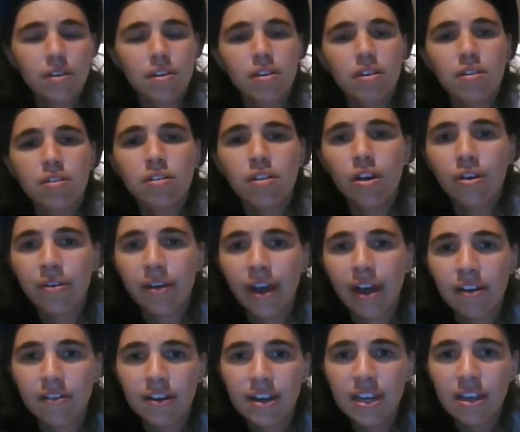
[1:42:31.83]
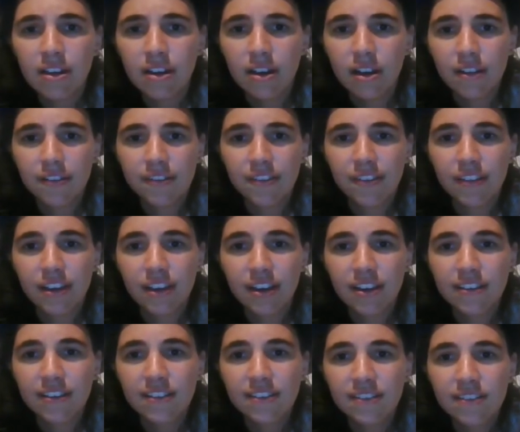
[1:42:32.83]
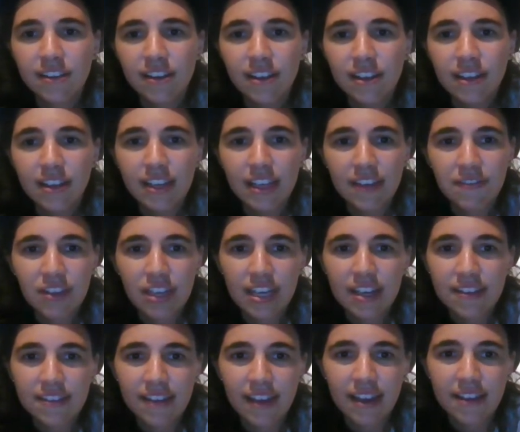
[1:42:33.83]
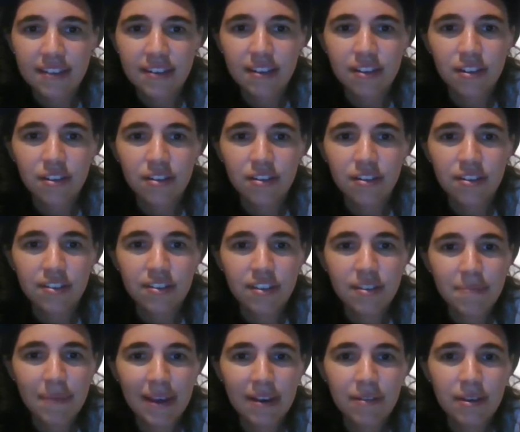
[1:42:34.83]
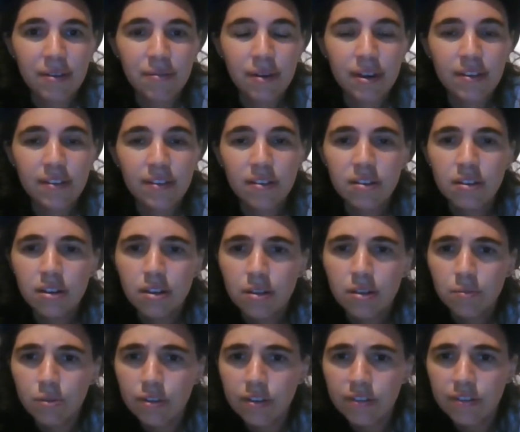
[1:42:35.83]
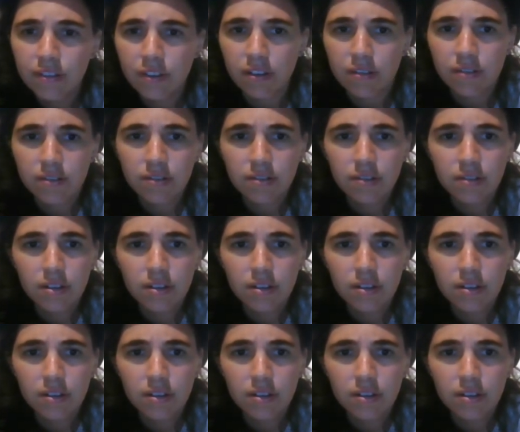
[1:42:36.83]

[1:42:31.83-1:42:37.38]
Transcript: No, Harry, answered the artist, giving his hat and cloak to the bowing waiter. What is it?